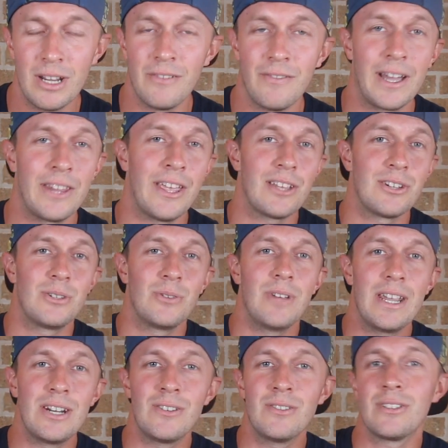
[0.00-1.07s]
If I think it's too
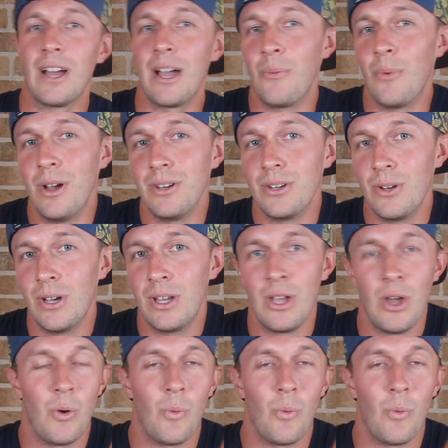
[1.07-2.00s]
dangerous, I won't do it.